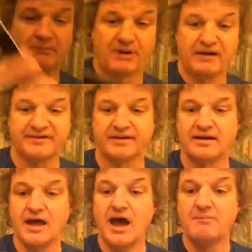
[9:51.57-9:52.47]
browser,
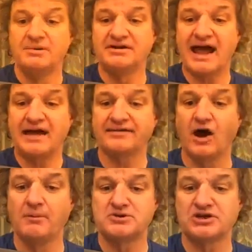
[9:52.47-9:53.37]
but it has
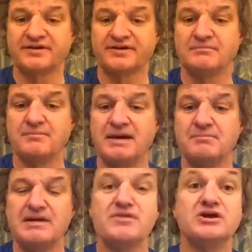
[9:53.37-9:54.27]
options that
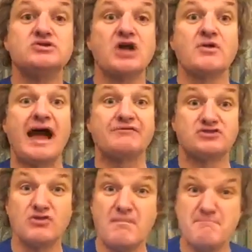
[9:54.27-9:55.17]
mean that you don't have
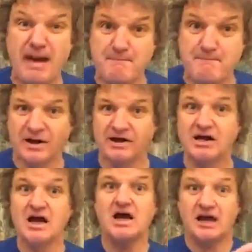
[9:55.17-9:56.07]
to remember,
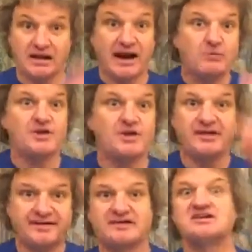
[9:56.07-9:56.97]
like with
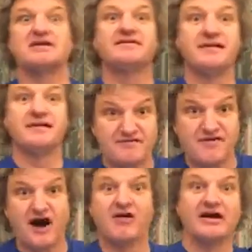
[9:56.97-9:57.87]
settings,
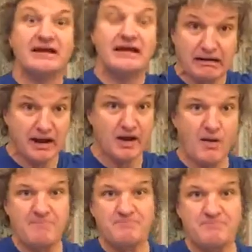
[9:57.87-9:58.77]
Safari, clear
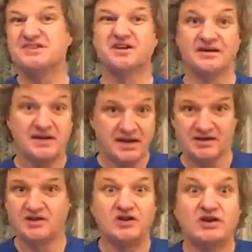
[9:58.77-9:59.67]
web data.
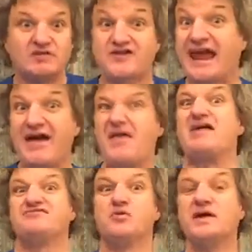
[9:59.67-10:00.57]
You can forget
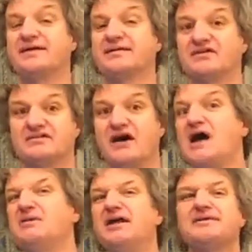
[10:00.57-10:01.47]
that for weeks at a
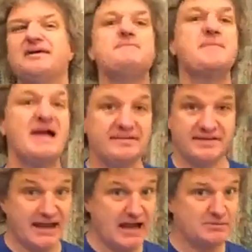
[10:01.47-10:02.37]
time, and it's
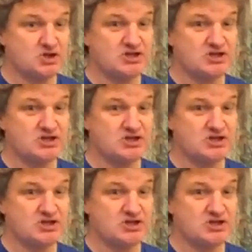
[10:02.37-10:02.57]
amazing how much